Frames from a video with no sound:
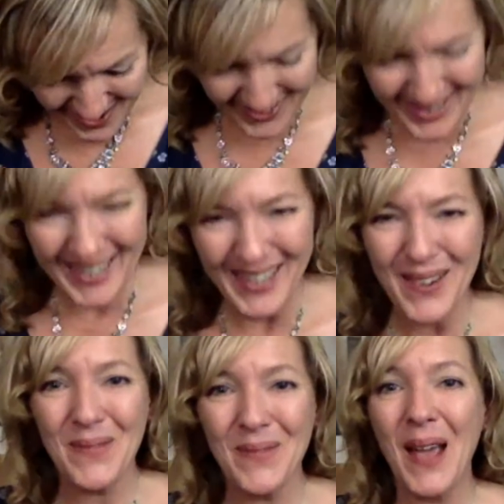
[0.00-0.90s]
oh,
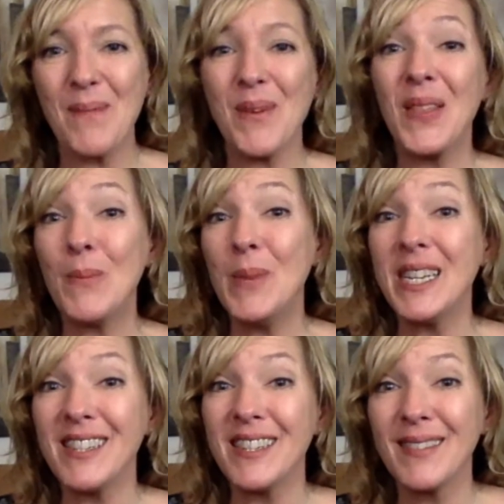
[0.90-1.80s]
so I'm on the
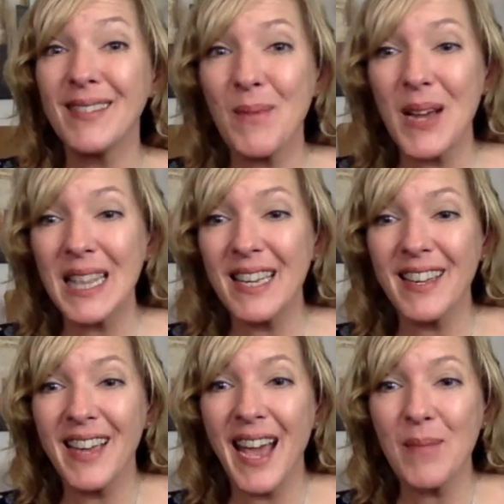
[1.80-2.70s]
mission. I'm on
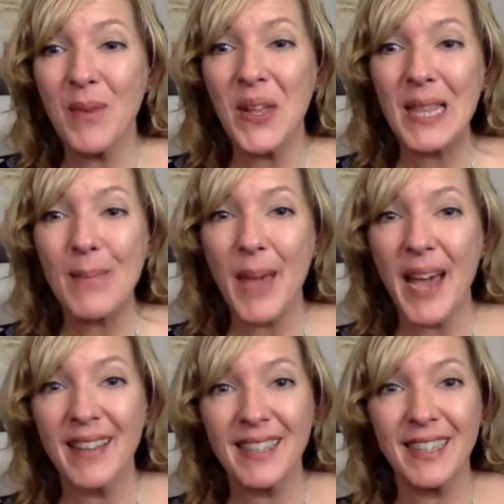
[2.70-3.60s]
the, I'm on the
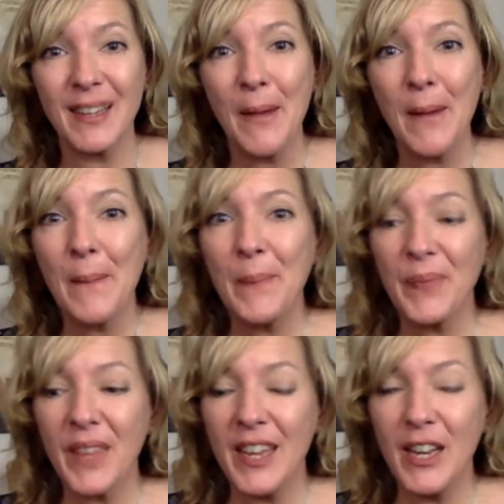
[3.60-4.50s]
path to
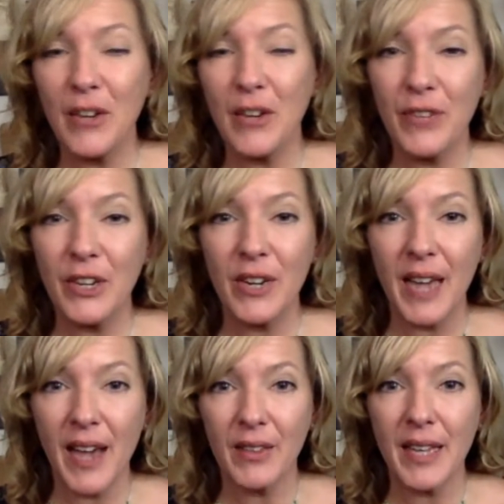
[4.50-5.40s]
you know,
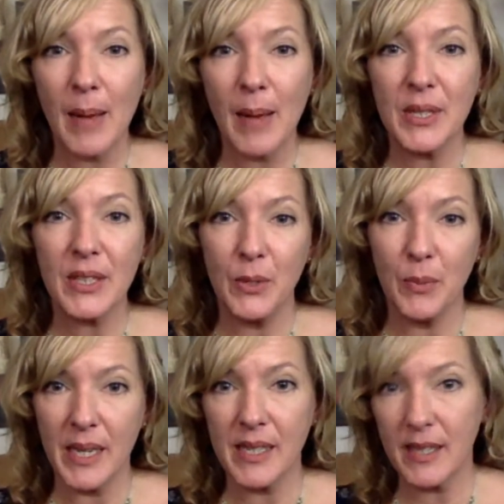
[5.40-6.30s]
figuring out the
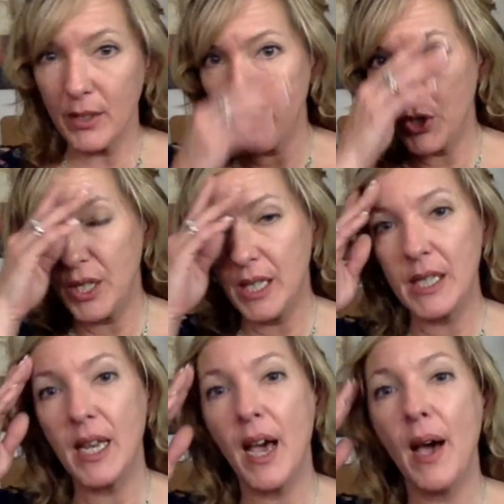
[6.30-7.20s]
absolute best
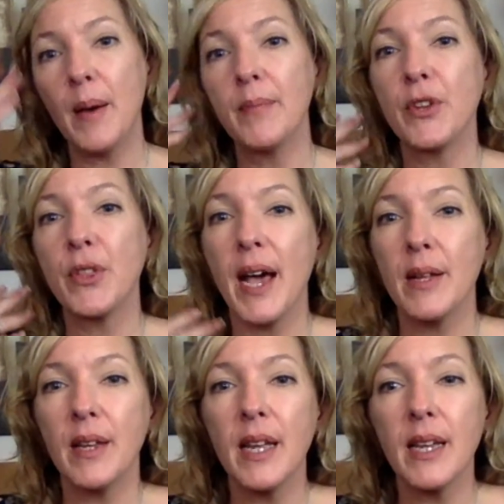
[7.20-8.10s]
solutions um, for
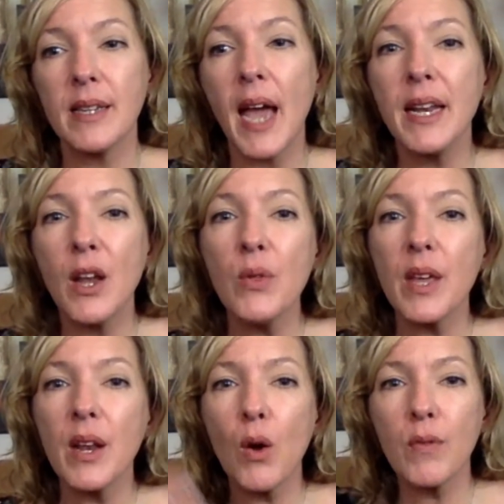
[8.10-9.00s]
that. And I
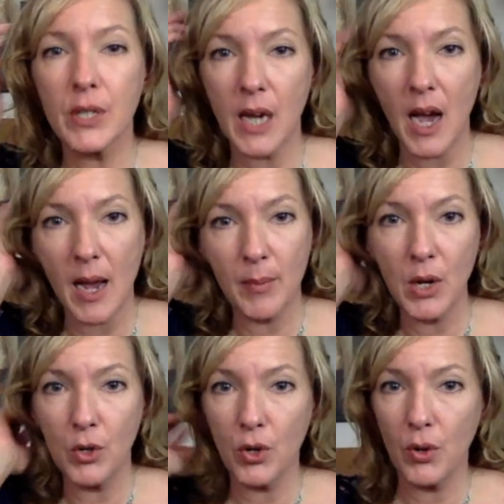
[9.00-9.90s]
know that over time,
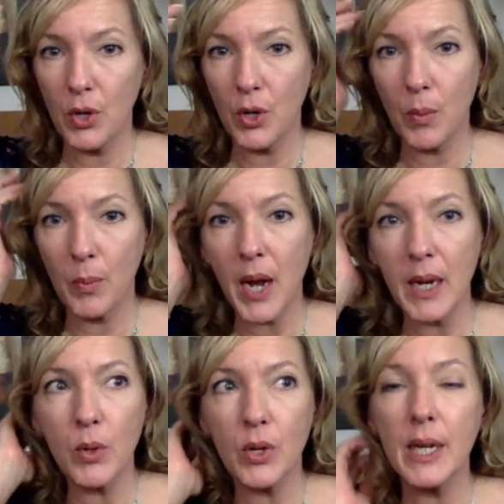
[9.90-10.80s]
you know, your your
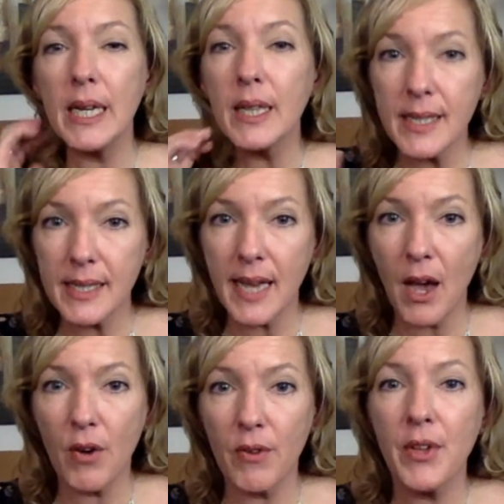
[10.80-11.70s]
body will heal
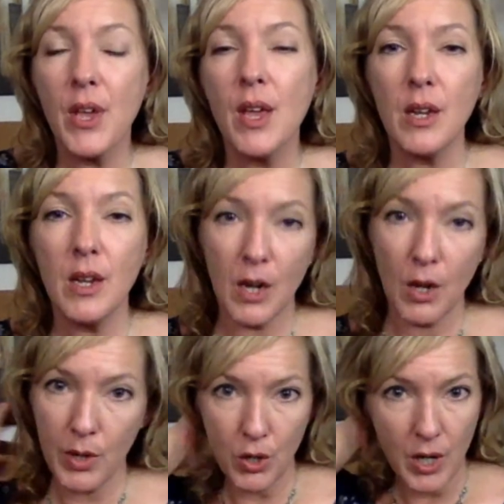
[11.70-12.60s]
itself, you
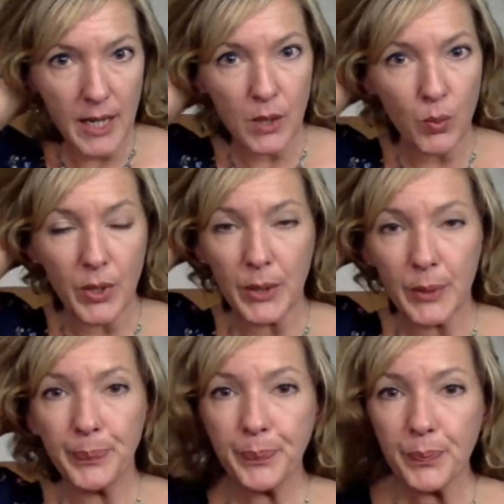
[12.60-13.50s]
know, and your guts
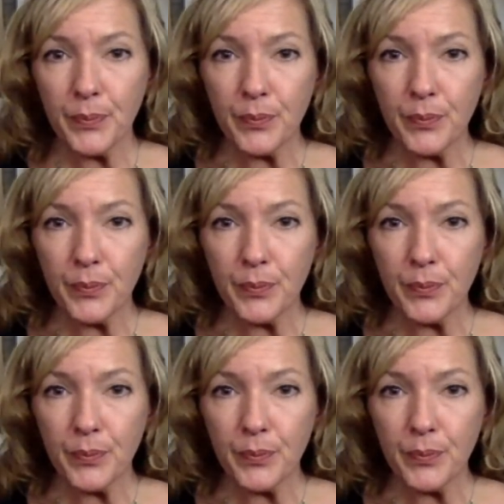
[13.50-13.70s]
will,